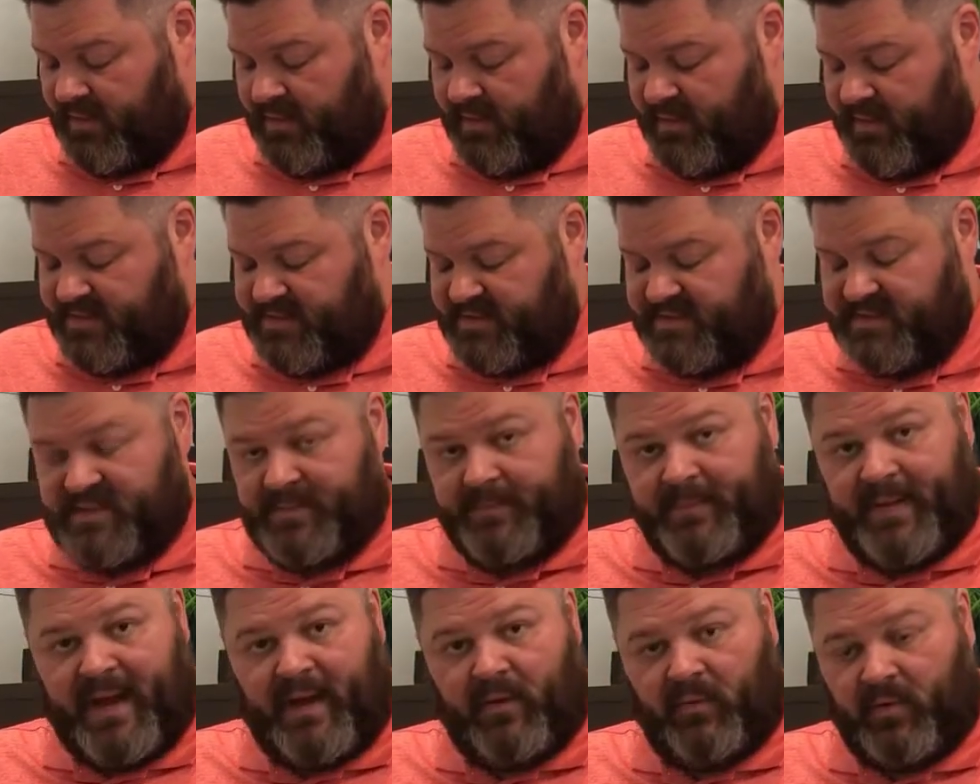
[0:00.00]
This is
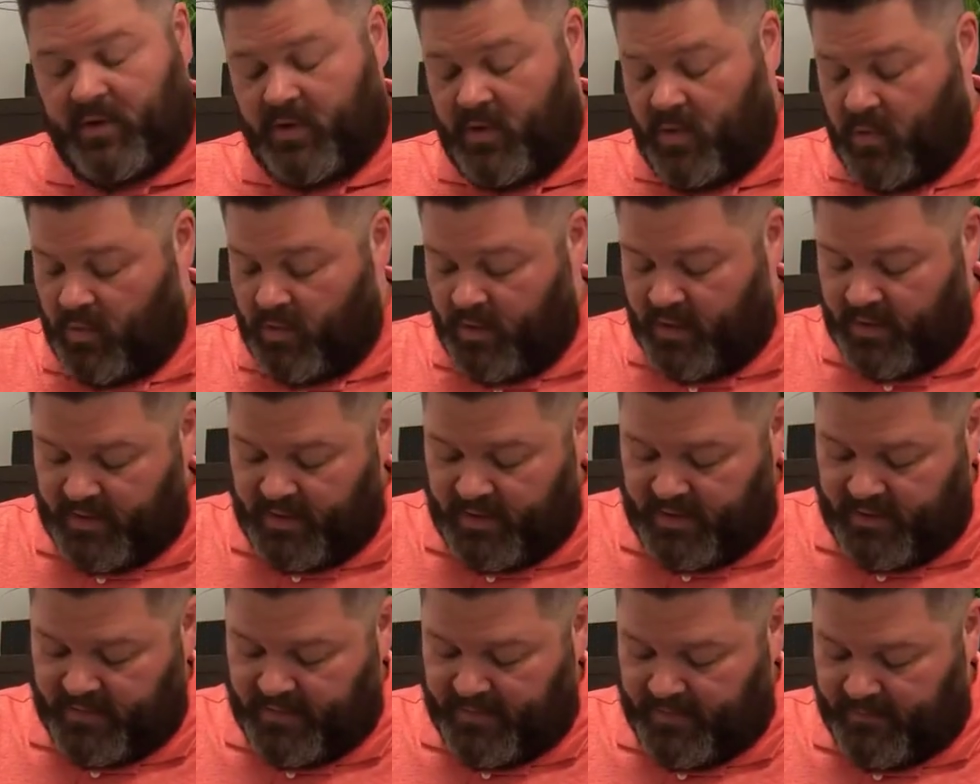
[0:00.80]
the power
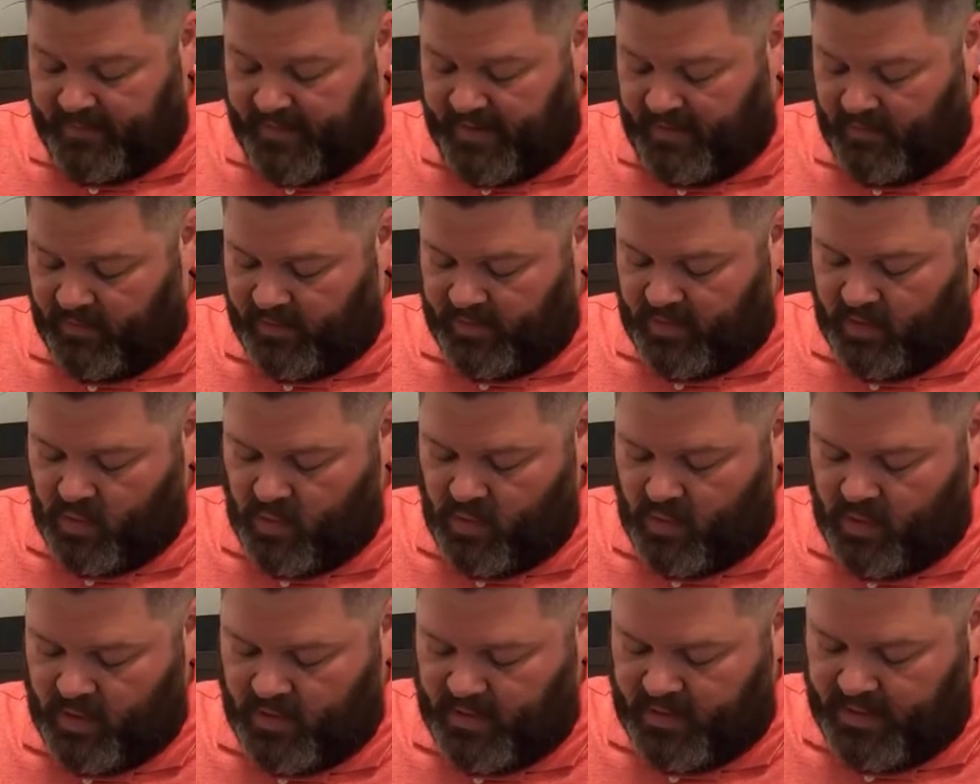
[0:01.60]
cord. The power
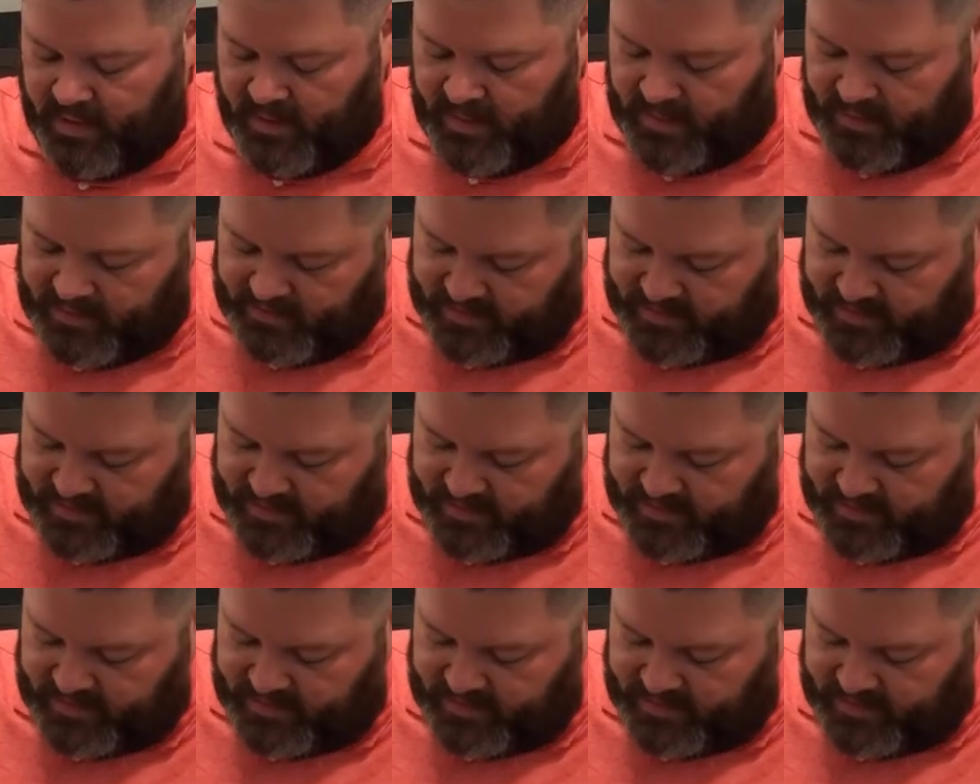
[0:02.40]
cord